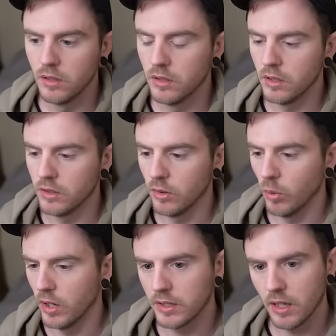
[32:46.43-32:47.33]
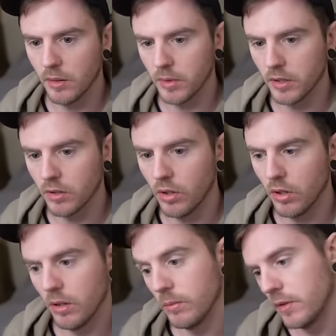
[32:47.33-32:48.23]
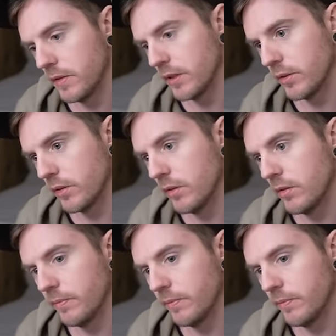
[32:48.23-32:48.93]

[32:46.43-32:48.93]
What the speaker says: This is the worst hand I'm going to call on river as well.